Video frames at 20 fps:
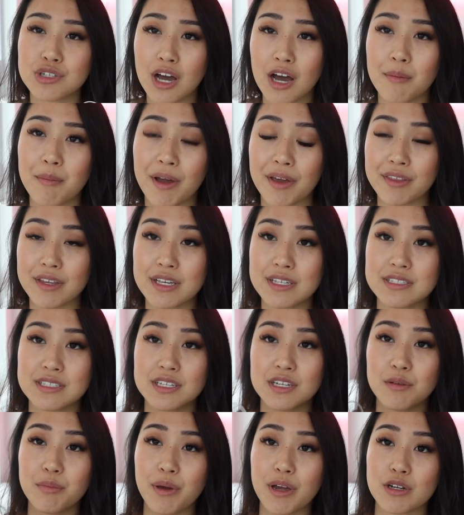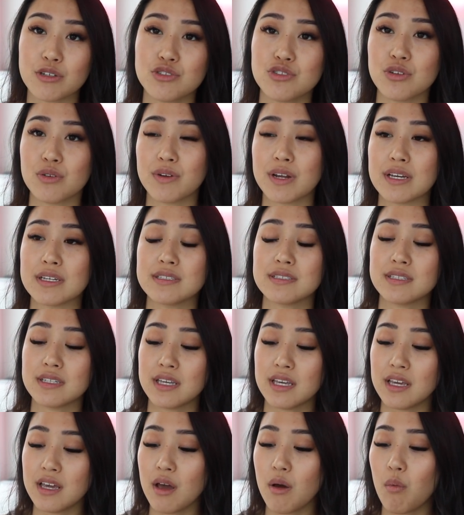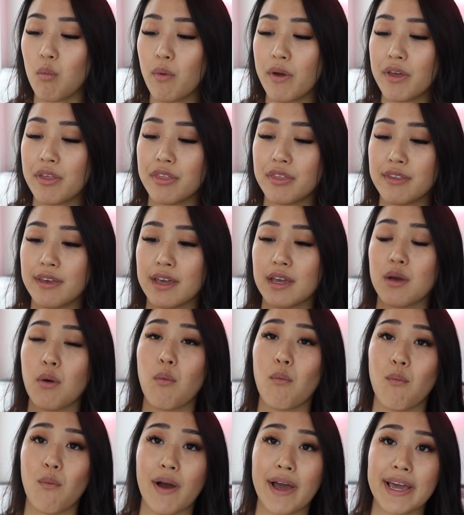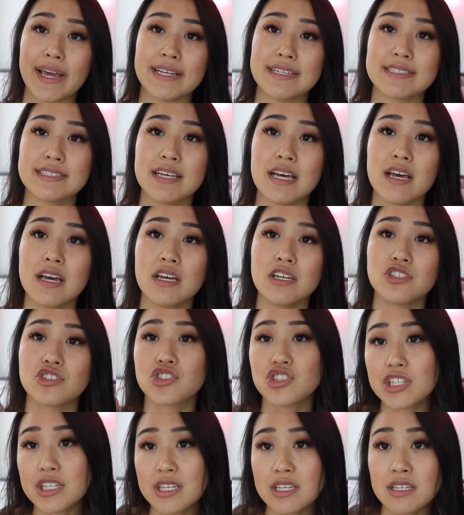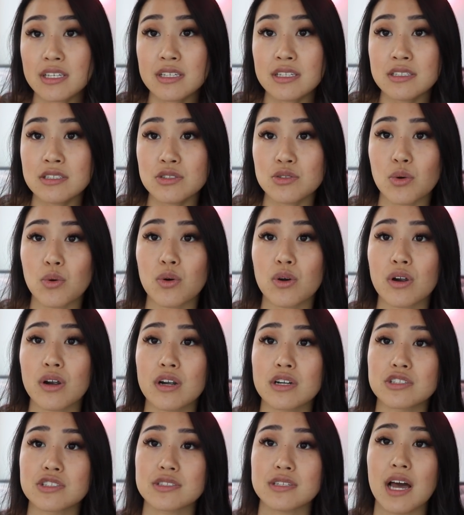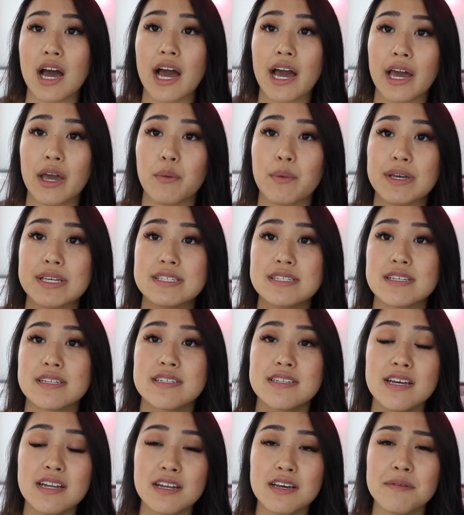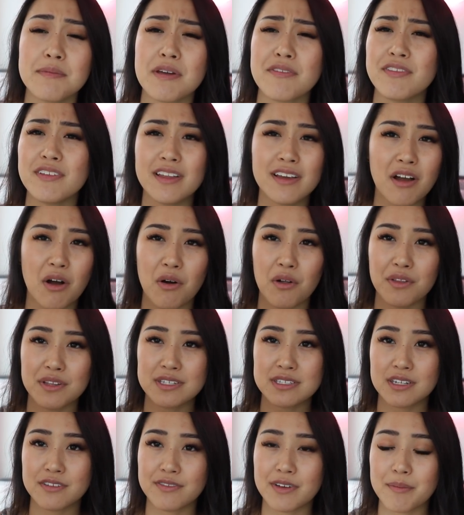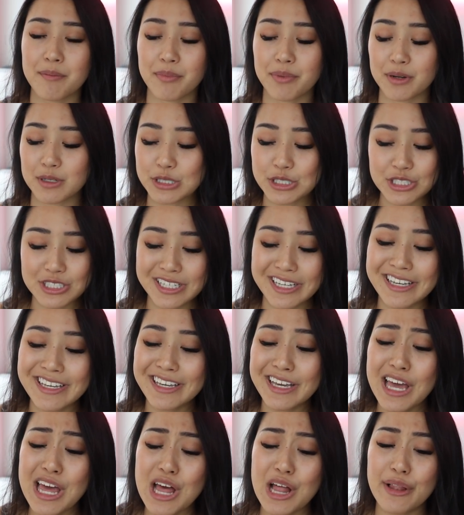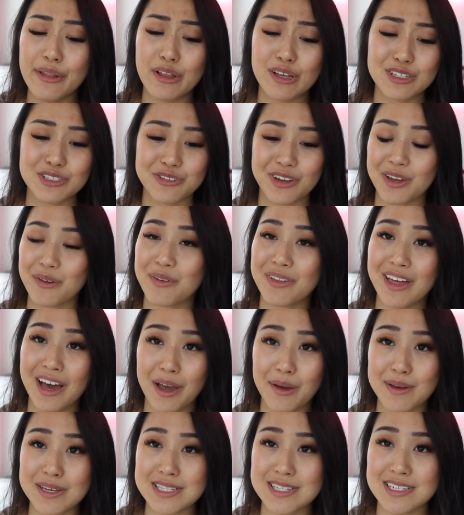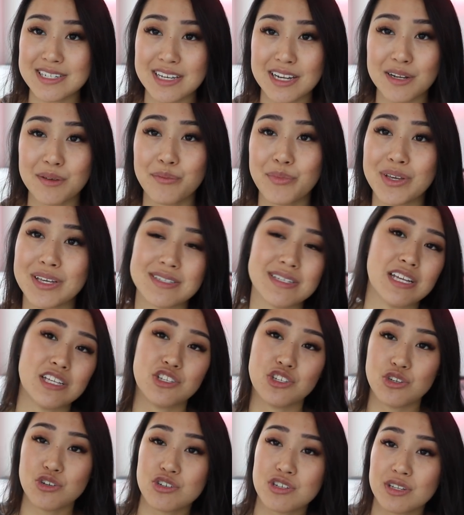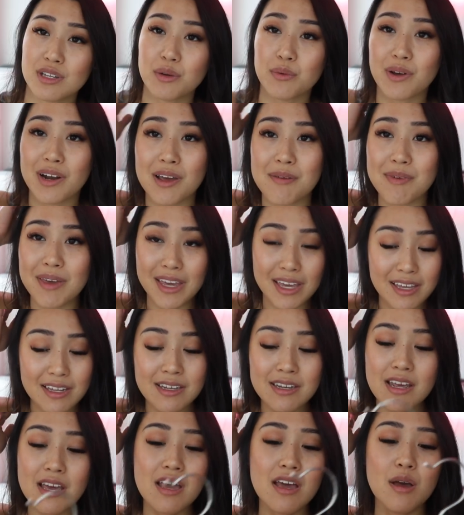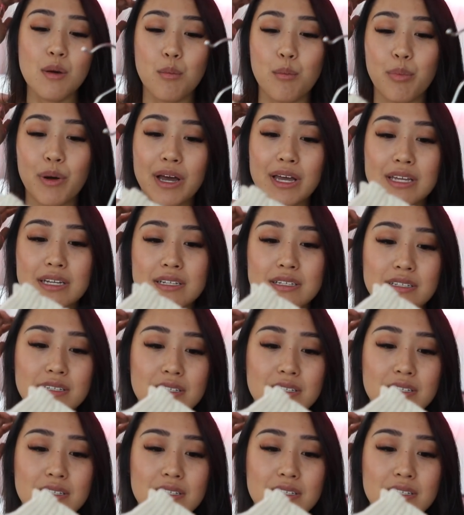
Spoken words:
top. I think it's gonna pair so nicely with like white jeans or just high-waisted denim. I feel like all the stuff I'm purchasing looks great with high-waisted denim because that's usually what I'm in. But